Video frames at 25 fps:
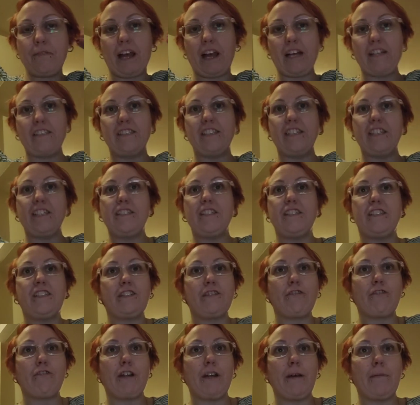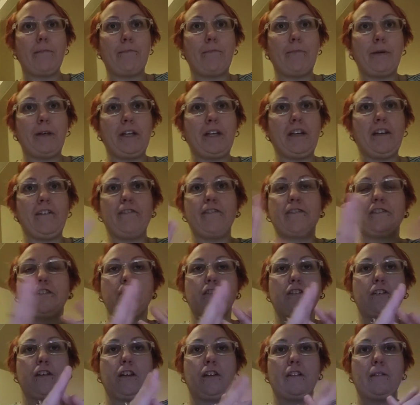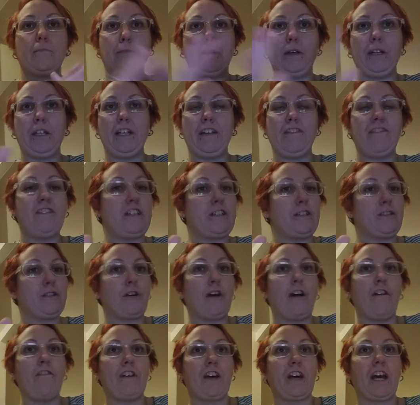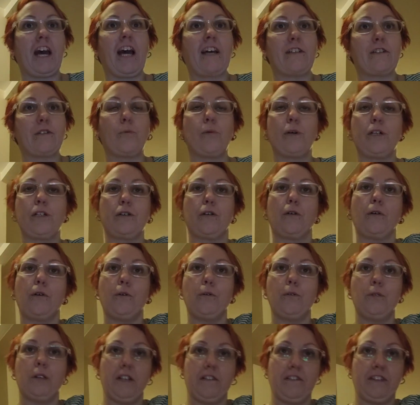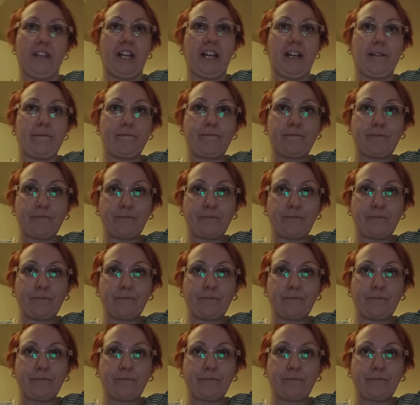And in this crypt beneath this Gothic castle where they're all living at,